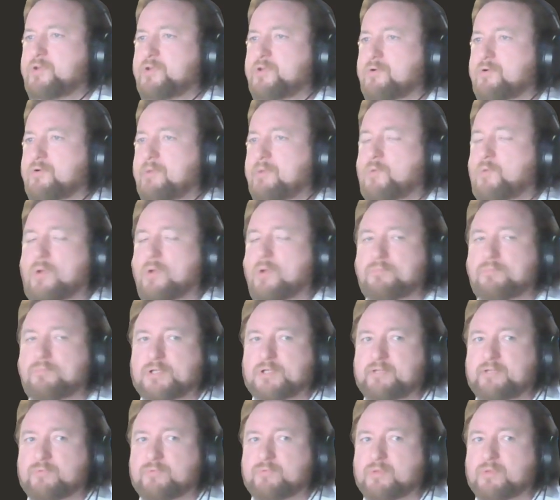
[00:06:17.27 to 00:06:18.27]
quite
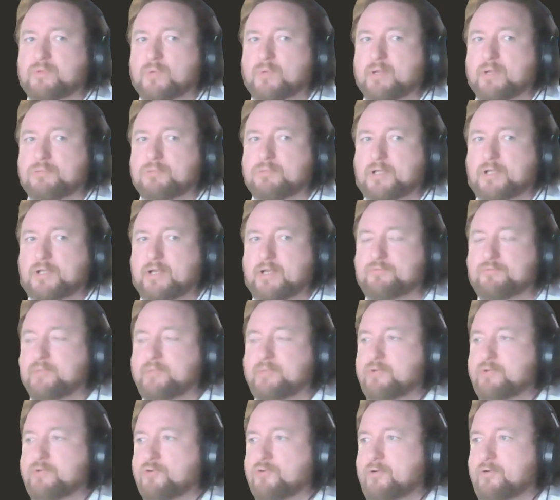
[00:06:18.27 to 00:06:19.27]
pleased with the way I played from
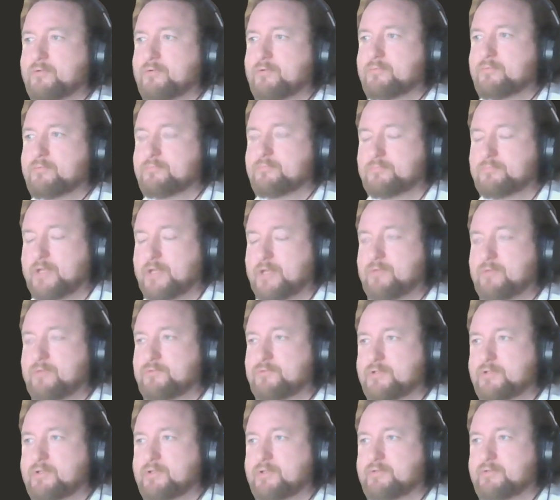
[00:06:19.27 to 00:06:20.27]
here on out
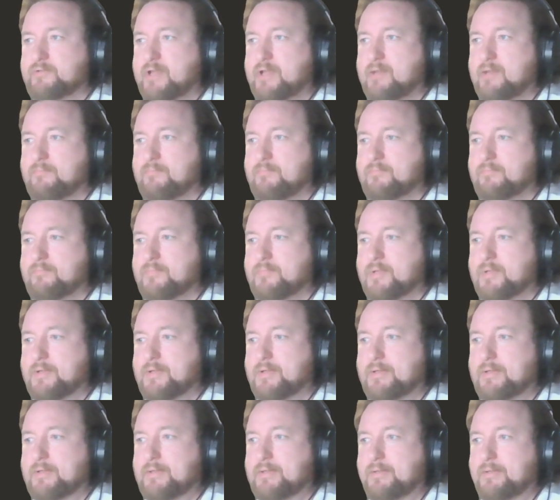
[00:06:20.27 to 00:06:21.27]
in this game.
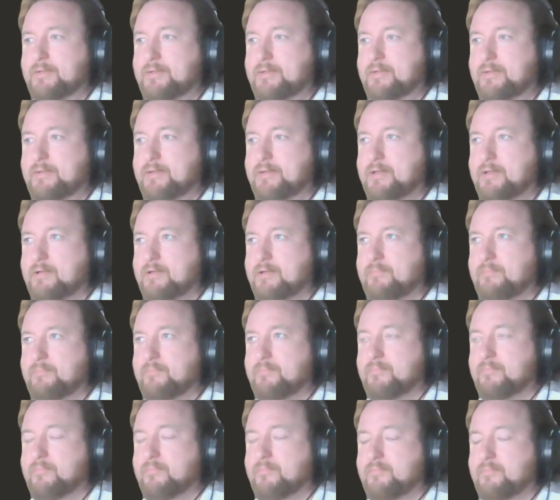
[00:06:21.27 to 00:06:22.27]

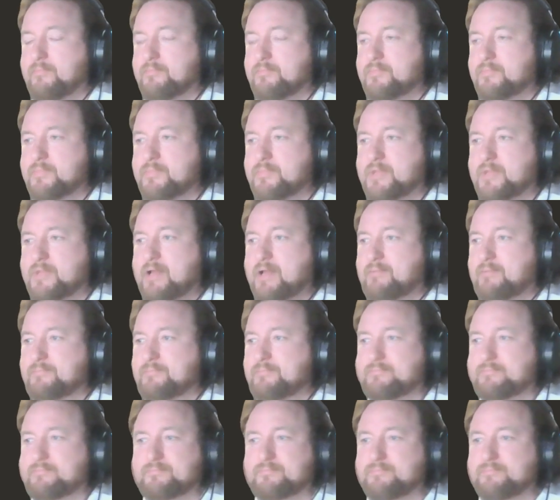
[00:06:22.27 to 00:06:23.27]
That
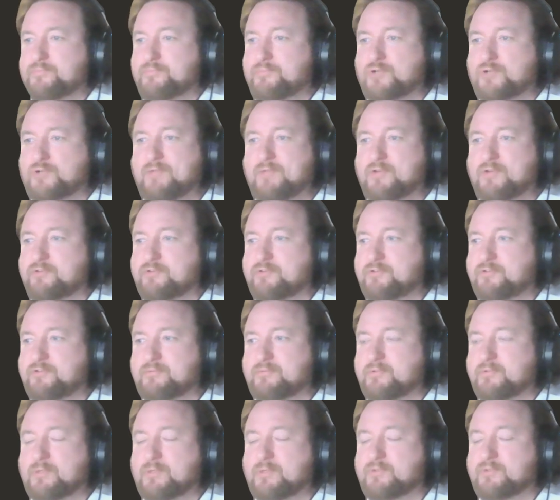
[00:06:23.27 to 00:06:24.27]
previous
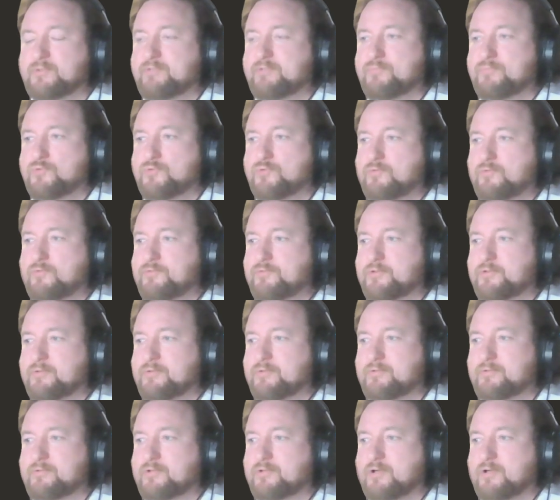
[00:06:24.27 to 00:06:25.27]
sequence of moves,
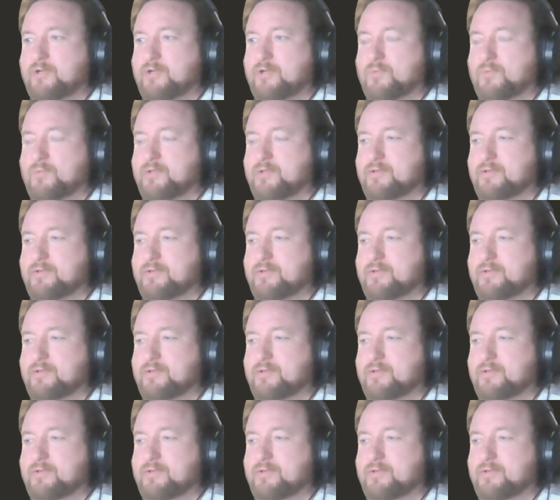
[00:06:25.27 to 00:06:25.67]
starting with,